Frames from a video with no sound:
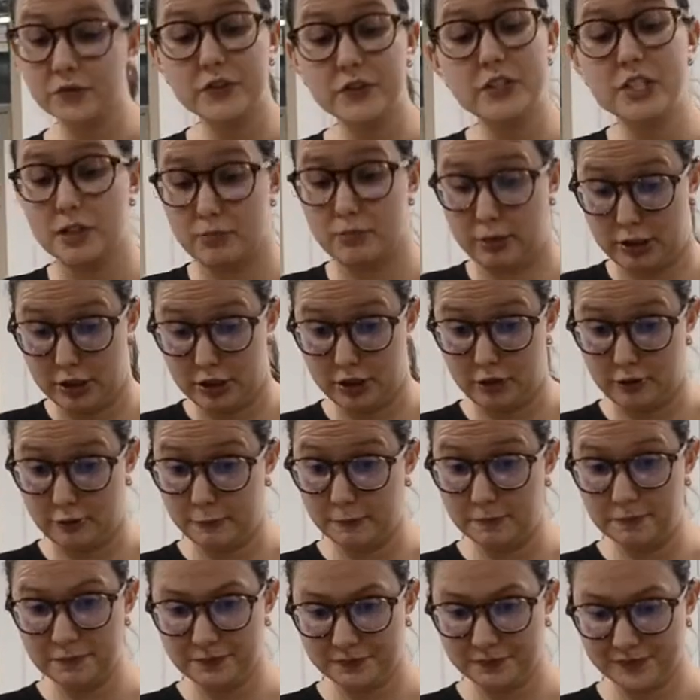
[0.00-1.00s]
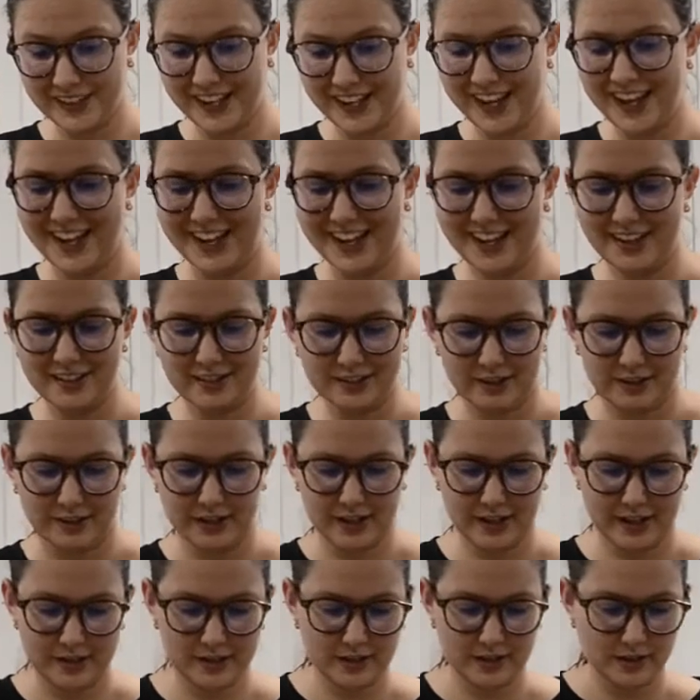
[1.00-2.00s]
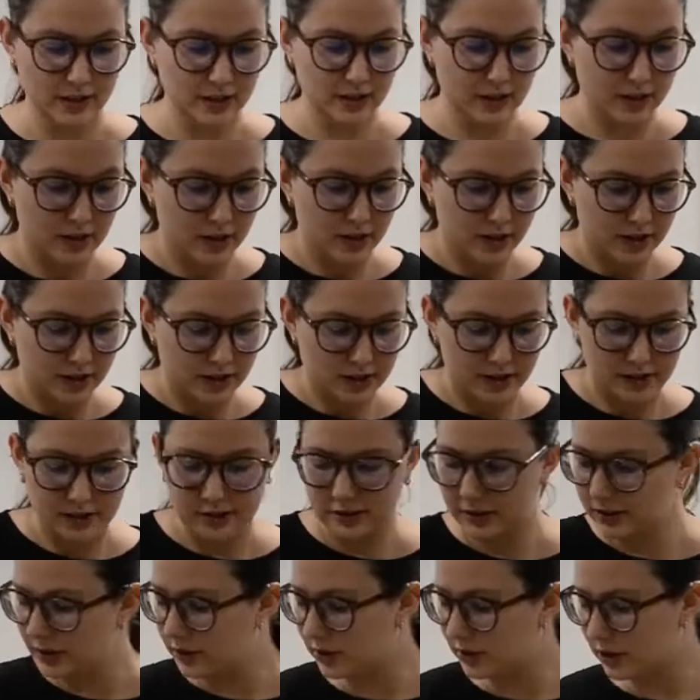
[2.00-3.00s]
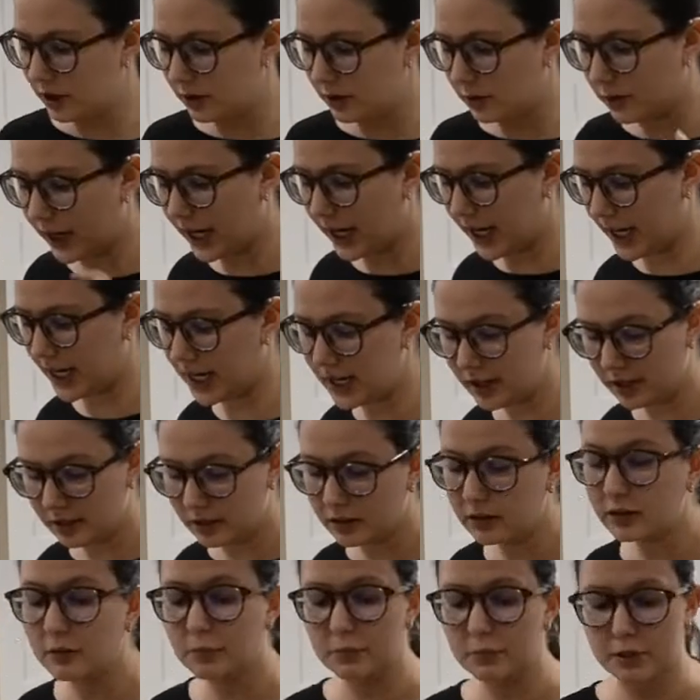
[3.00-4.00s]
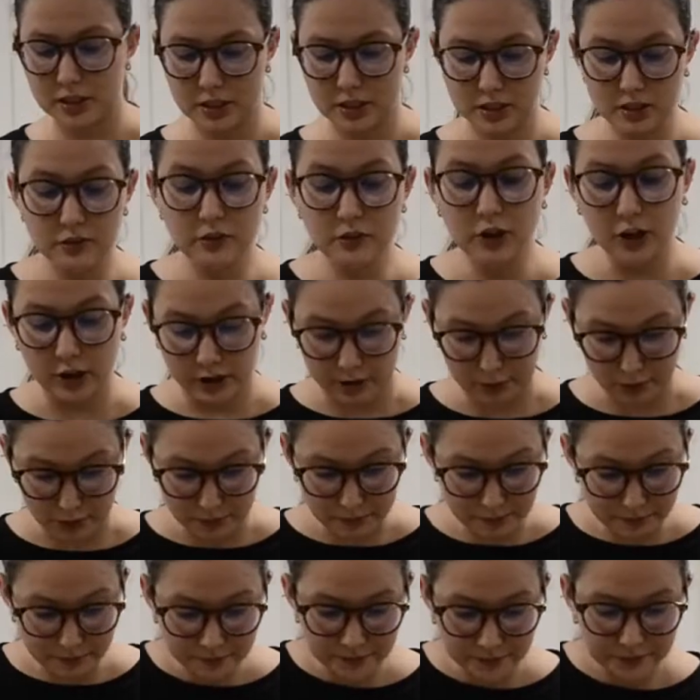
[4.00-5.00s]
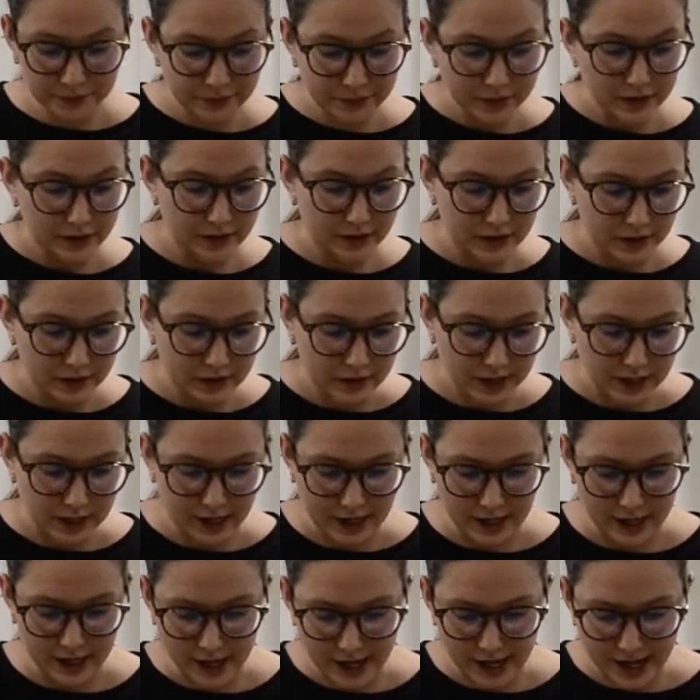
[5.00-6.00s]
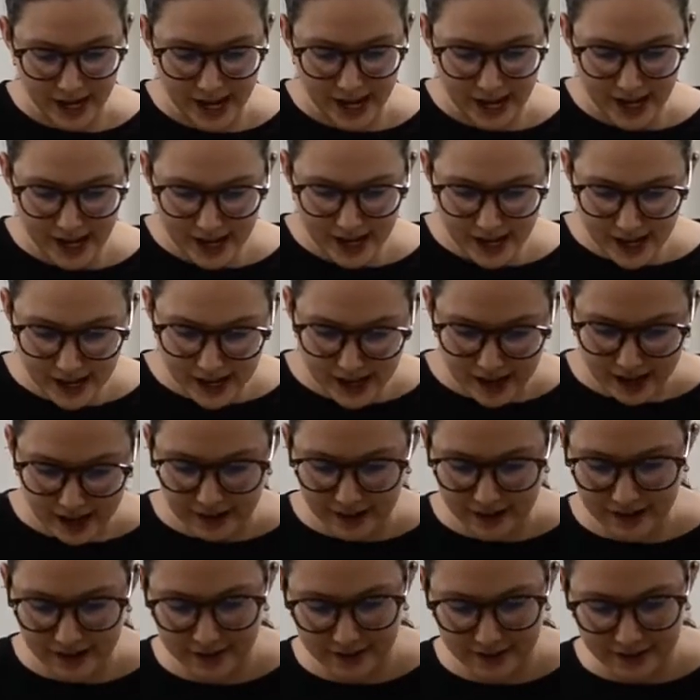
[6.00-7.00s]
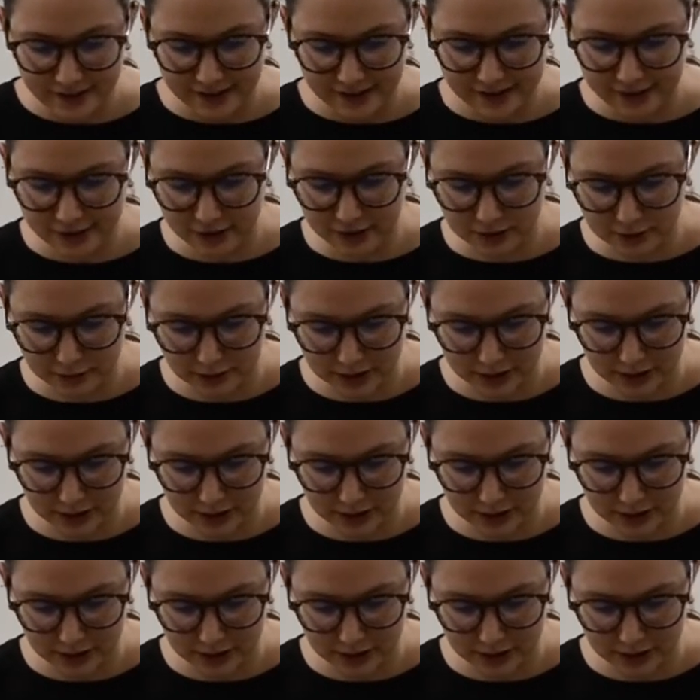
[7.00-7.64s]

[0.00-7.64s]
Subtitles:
cinnamon too. Sorry guys. So 8 pieces of cardamom. Ah! There goes my